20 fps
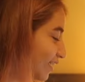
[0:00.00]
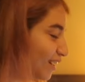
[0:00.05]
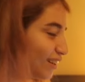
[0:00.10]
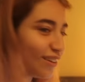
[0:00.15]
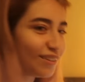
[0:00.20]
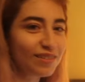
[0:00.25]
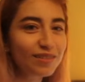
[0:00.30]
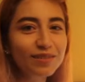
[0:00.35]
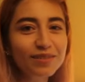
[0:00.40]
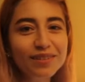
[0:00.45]

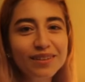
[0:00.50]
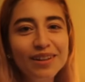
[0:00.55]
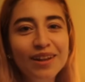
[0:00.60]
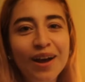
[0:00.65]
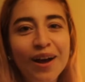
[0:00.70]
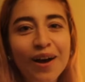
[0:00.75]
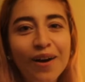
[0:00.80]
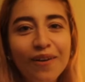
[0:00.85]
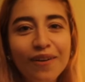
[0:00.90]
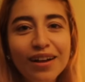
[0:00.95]
Oh,
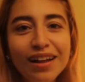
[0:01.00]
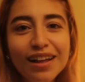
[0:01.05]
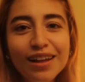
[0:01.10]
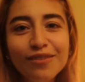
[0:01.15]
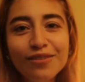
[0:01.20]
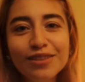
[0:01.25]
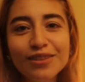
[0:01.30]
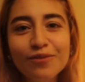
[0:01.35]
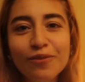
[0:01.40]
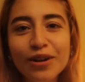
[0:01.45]

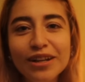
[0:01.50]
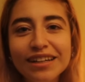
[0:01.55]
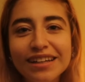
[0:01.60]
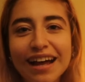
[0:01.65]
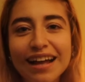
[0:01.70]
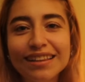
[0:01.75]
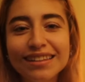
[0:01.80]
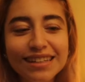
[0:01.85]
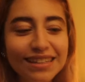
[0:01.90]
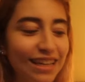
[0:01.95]
no. When
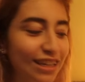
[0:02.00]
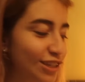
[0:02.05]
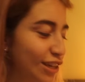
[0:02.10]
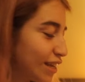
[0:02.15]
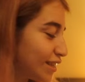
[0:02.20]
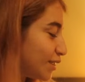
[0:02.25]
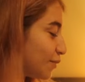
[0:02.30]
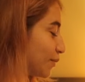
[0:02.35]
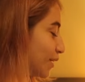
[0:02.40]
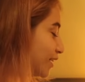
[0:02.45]
Katya said she
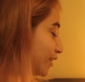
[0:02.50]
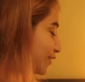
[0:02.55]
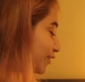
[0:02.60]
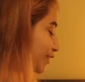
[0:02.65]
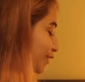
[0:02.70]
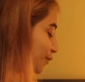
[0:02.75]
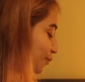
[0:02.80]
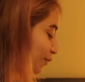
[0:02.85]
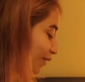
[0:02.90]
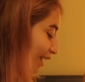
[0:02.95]
has some things to
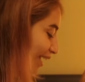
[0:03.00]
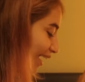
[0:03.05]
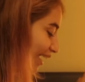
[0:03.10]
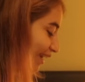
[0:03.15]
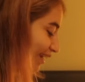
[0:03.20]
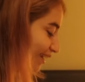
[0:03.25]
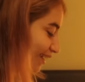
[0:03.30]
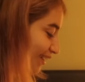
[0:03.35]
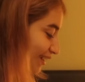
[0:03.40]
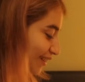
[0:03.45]
explain.
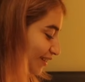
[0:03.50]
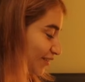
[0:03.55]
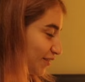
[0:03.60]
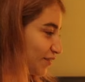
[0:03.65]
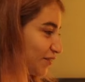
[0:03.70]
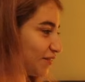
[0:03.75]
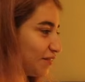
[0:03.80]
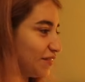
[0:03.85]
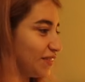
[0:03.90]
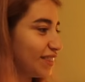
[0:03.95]
no, no, no. It's, not,
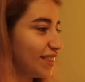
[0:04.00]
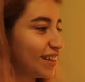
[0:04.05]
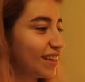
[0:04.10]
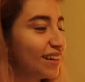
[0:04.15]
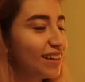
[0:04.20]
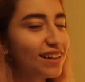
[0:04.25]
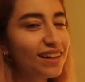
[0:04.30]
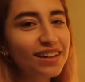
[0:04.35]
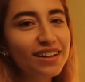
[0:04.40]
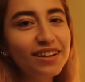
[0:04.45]
it's nothing bad. It's